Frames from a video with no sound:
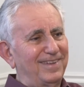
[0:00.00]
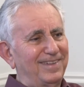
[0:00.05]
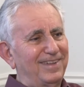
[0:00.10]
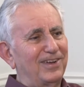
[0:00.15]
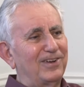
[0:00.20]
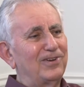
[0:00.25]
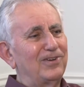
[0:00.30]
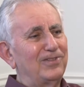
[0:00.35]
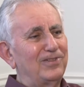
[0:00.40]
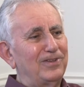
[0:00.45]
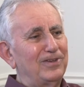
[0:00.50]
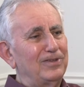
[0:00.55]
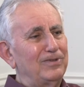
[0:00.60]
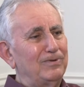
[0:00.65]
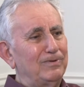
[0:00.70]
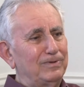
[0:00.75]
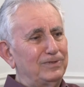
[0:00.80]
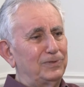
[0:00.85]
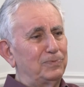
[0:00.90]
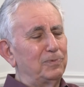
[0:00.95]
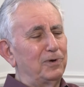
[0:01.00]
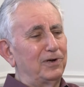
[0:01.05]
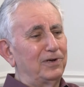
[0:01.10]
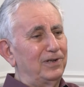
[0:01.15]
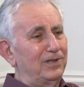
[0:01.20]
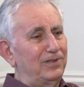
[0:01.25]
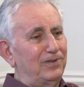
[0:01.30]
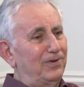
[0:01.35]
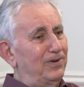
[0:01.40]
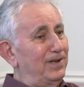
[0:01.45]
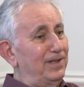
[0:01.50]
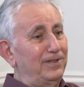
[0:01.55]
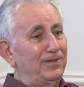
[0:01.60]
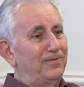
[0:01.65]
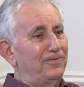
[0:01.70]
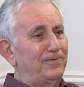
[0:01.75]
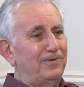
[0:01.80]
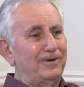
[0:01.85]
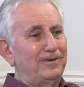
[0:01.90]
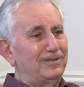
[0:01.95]
the continuous monitor, and the
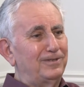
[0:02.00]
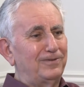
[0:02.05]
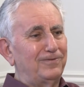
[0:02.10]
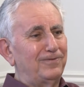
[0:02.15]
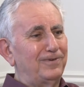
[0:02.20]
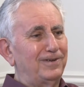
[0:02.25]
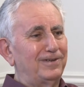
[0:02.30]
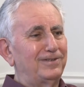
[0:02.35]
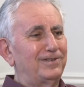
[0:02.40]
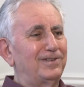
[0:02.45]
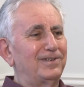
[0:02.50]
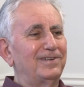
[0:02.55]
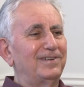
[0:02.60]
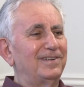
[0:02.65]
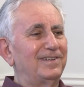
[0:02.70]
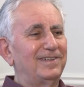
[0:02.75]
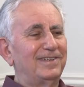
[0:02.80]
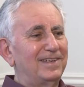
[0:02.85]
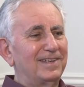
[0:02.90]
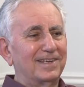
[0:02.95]
first version